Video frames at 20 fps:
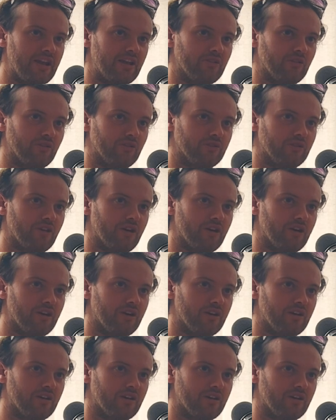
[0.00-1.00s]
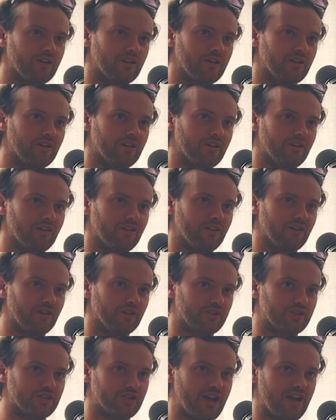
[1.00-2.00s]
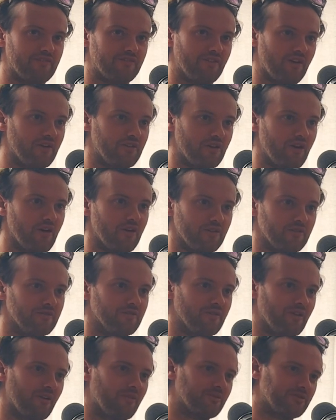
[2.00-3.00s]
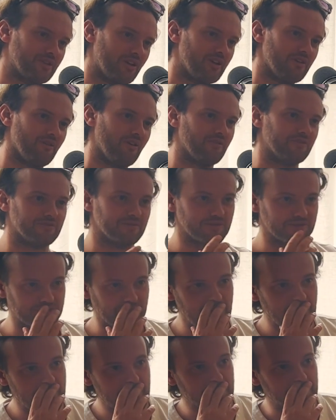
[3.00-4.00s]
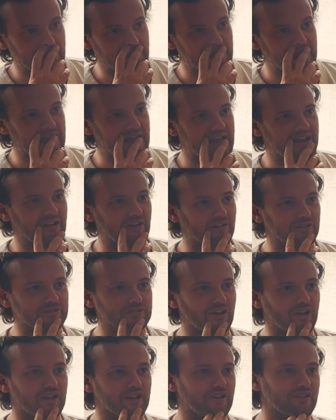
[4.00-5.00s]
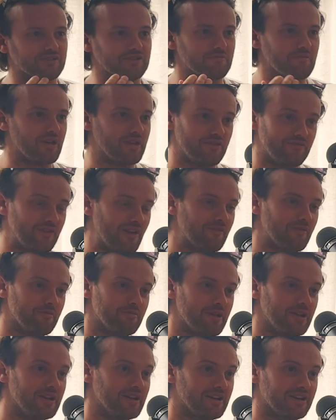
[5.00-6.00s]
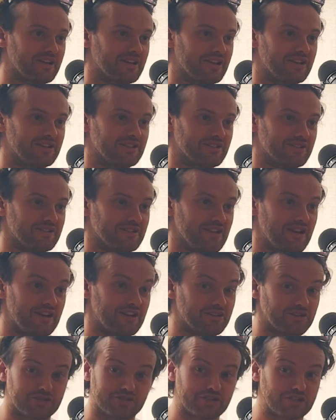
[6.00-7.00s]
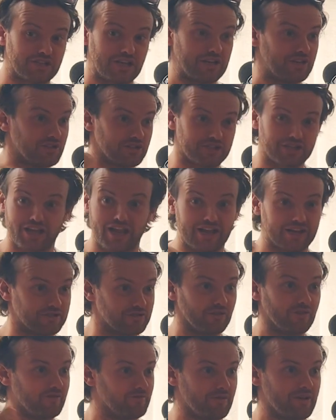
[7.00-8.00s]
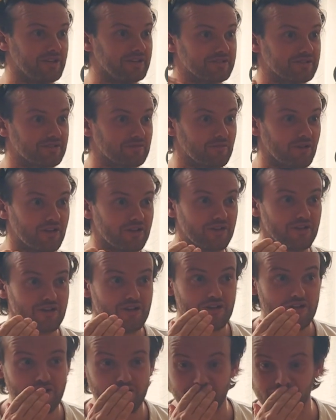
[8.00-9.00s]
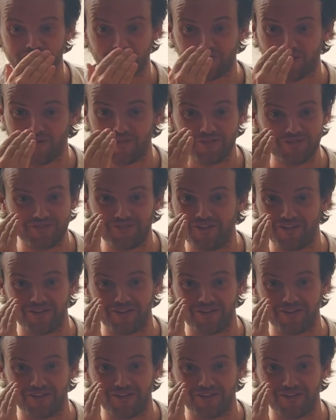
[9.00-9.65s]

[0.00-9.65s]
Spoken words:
on a chef I know. I'll tell you afterwards. And I was like, mate, you've never been in a kitchen, and he just slags off places. I'm like, who the fuck?